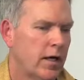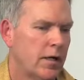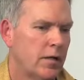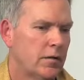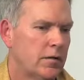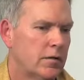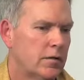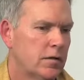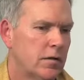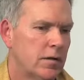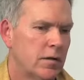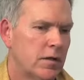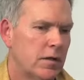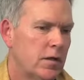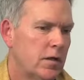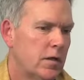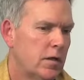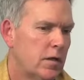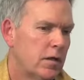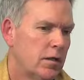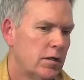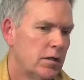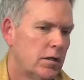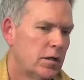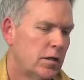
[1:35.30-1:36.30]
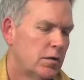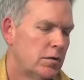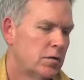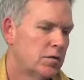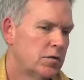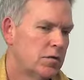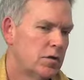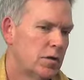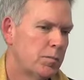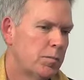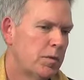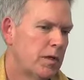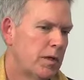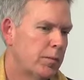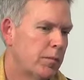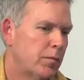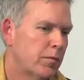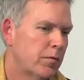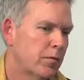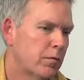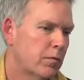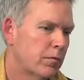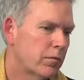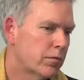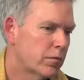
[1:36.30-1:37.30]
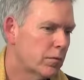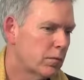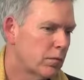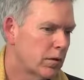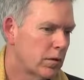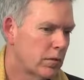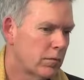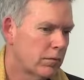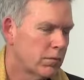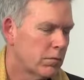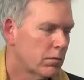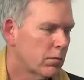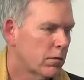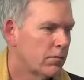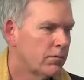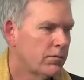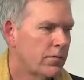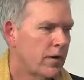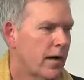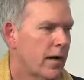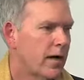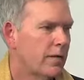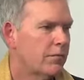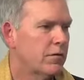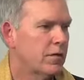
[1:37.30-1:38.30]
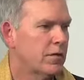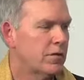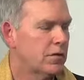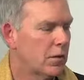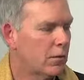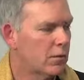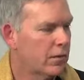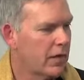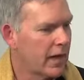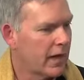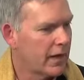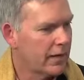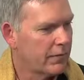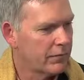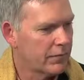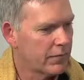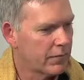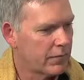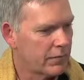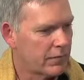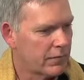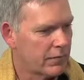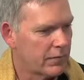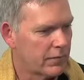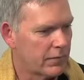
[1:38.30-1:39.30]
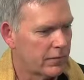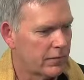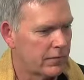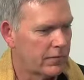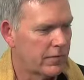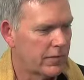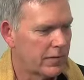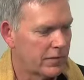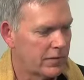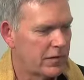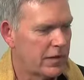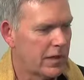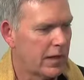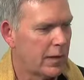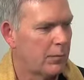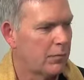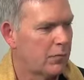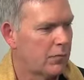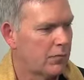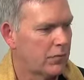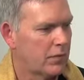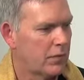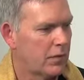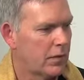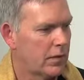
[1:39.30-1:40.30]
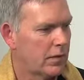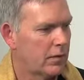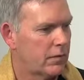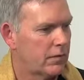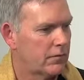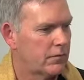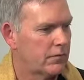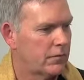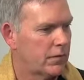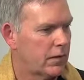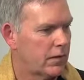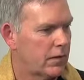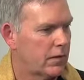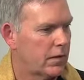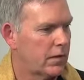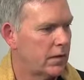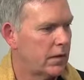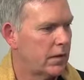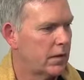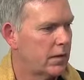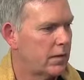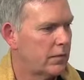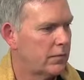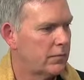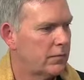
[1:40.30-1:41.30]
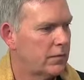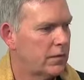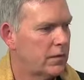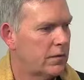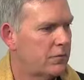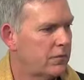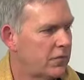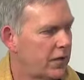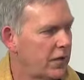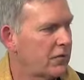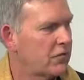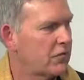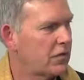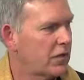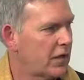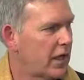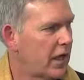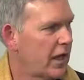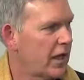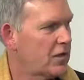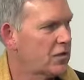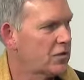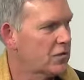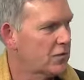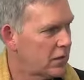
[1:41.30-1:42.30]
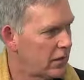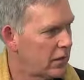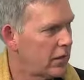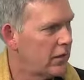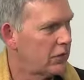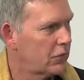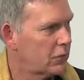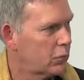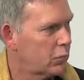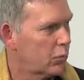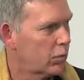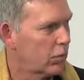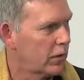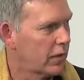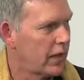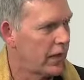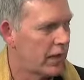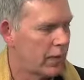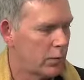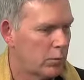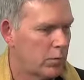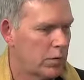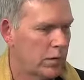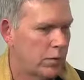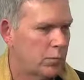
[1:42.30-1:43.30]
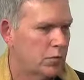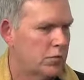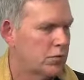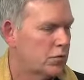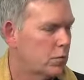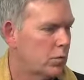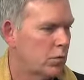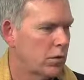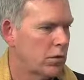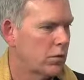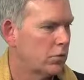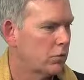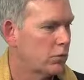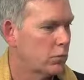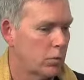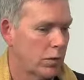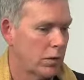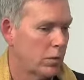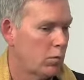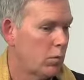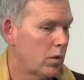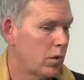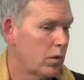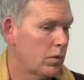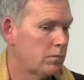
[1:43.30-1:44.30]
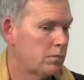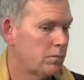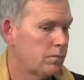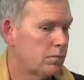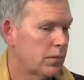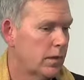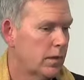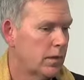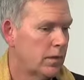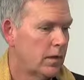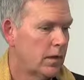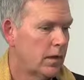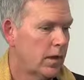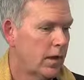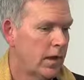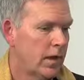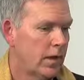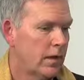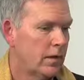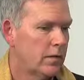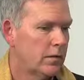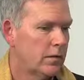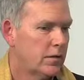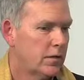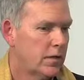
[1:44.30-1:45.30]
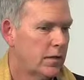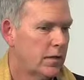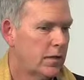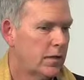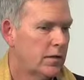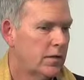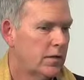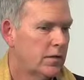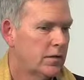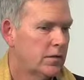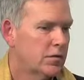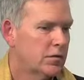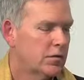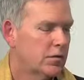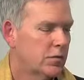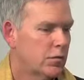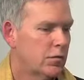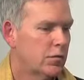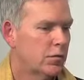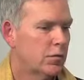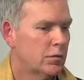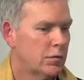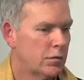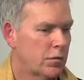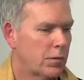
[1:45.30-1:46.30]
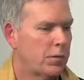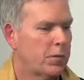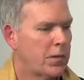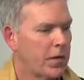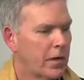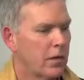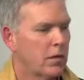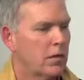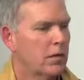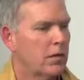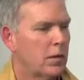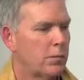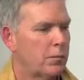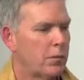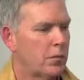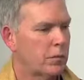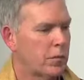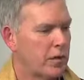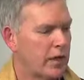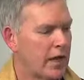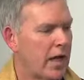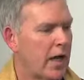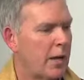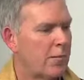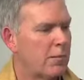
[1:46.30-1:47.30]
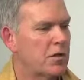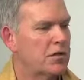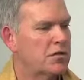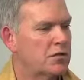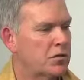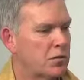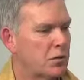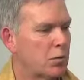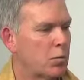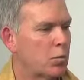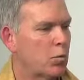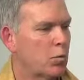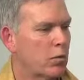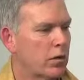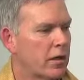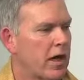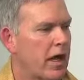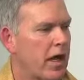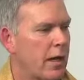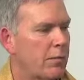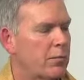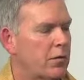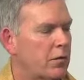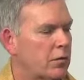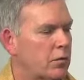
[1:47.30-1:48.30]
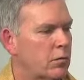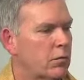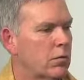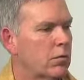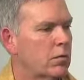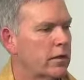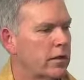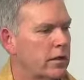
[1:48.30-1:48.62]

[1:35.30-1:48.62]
And, you know, you see people that are 30 or 35 that don't have the depth of, uh, of investigation that his work had when he was 20 or 21. And uh, so the, the, parallel between how much good work happened